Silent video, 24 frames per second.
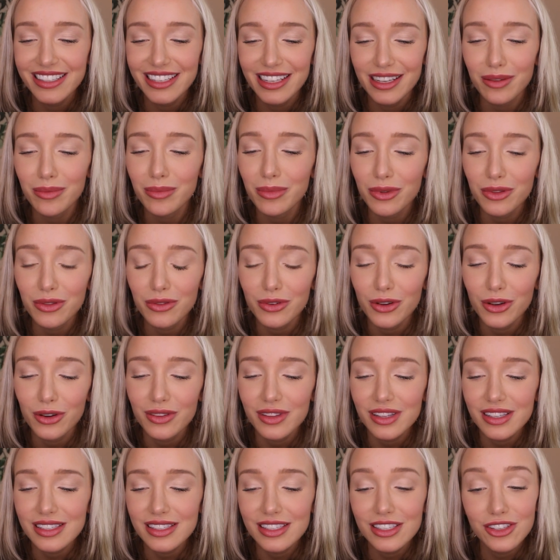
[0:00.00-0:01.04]
Tip, throw
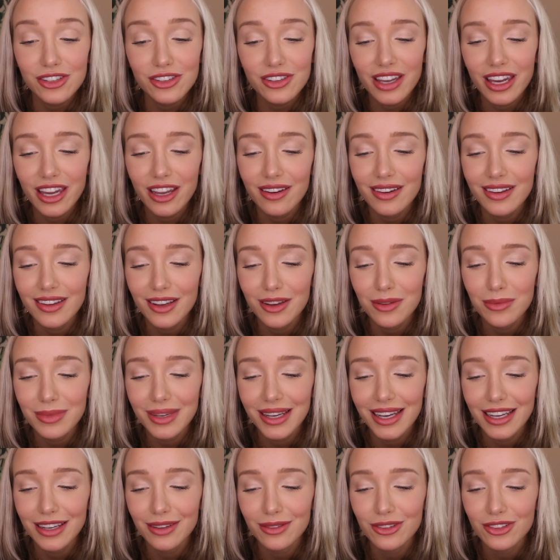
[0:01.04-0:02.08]
this in your carry-on
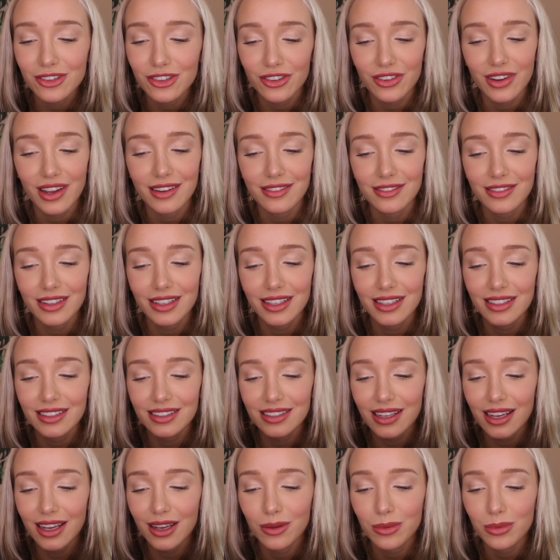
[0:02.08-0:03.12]
bag when traveling
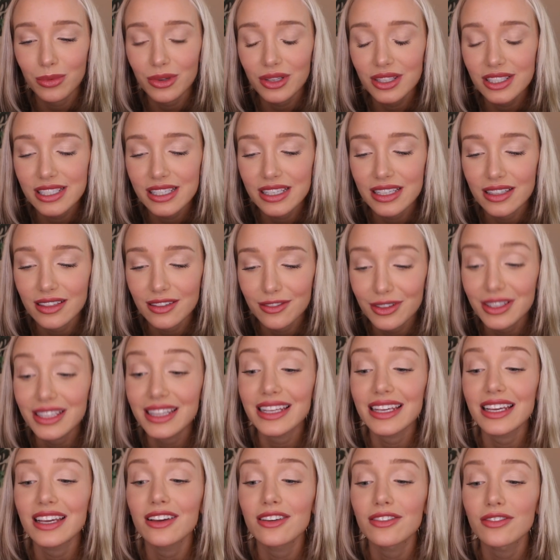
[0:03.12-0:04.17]
to help
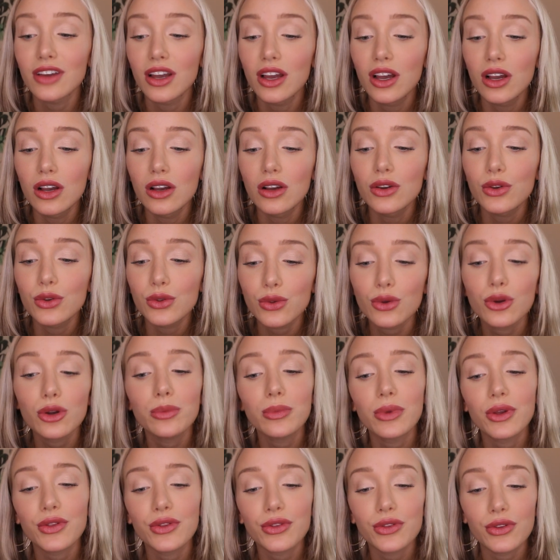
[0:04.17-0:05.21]
relieve sore
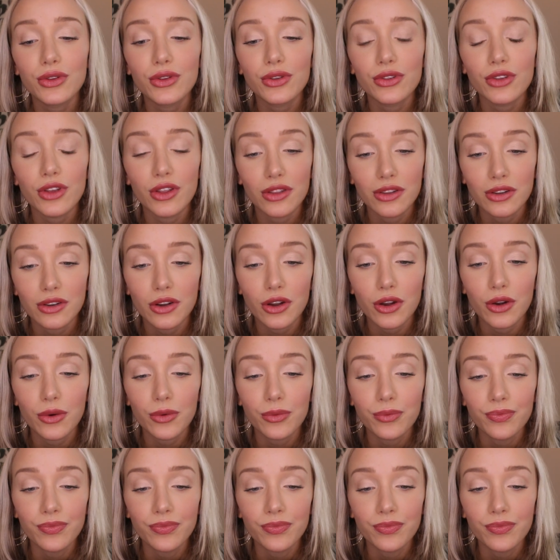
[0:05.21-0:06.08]
muscles on the go.